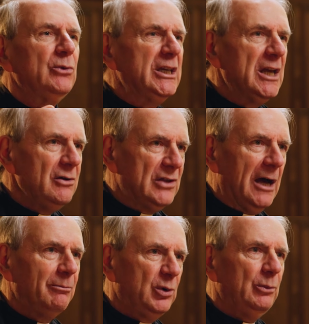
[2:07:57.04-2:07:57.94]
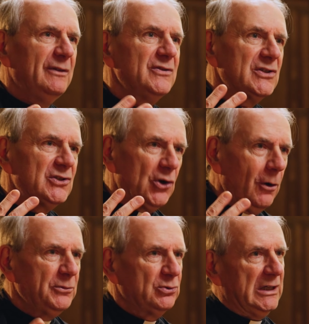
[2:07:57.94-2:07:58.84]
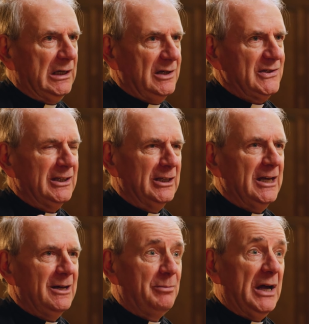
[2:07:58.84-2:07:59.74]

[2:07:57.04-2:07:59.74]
We know that, but we've stopped realizing that